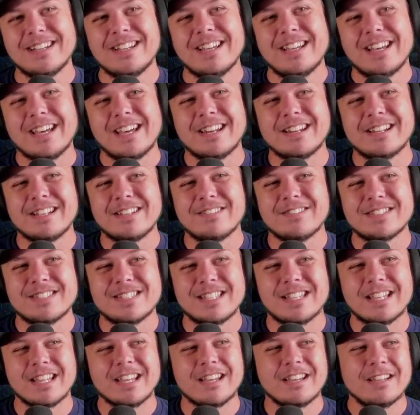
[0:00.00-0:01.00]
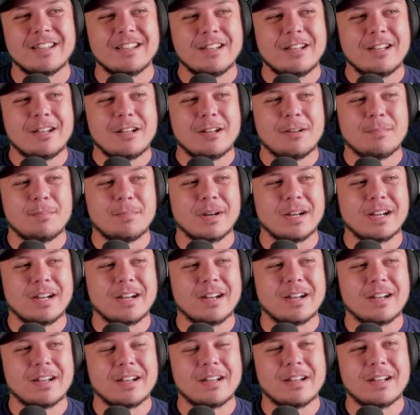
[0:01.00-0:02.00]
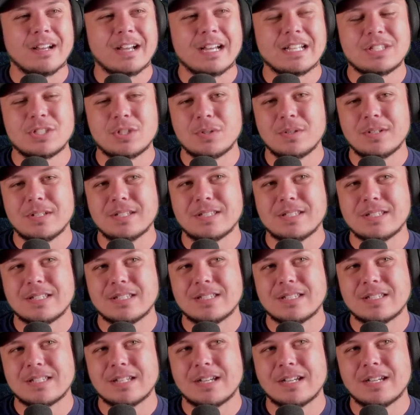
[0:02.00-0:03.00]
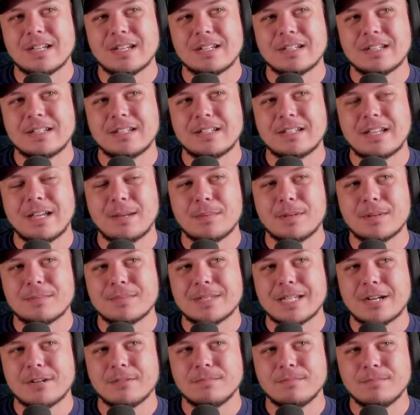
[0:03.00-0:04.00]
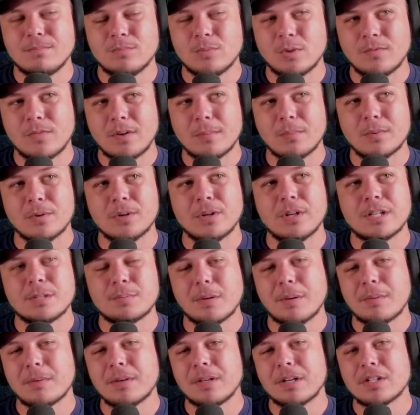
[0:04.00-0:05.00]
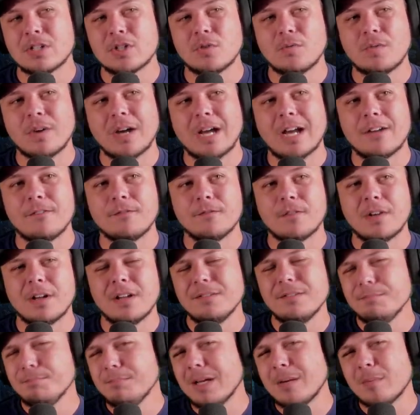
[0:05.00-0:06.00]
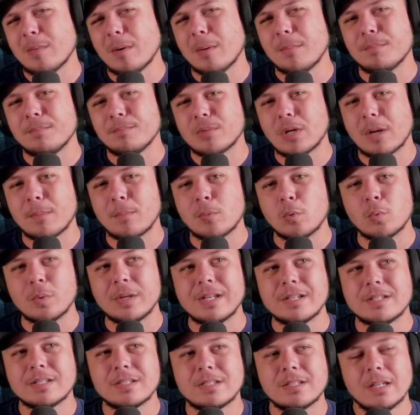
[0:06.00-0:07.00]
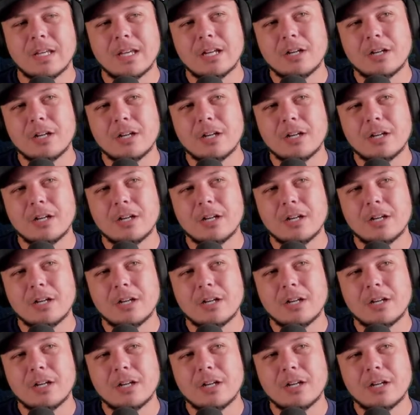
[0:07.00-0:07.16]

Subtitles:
I didn't even see that. But as soon as this game comes out, November, it's probably going to survive at minimum a couple weeks.